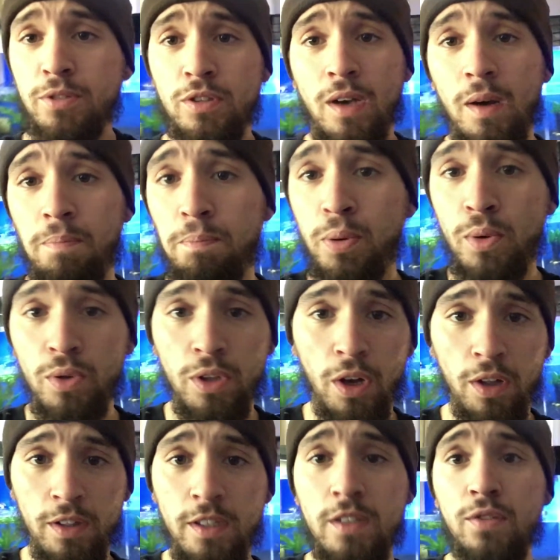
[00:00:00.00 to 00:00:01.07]
So I pulled
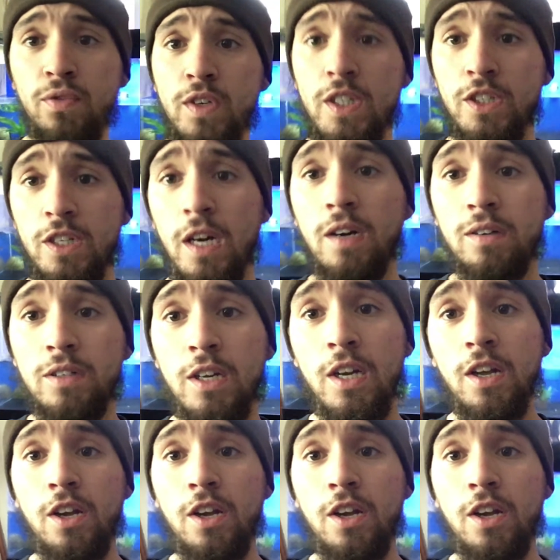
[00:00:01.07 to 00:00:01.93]
all these fish out,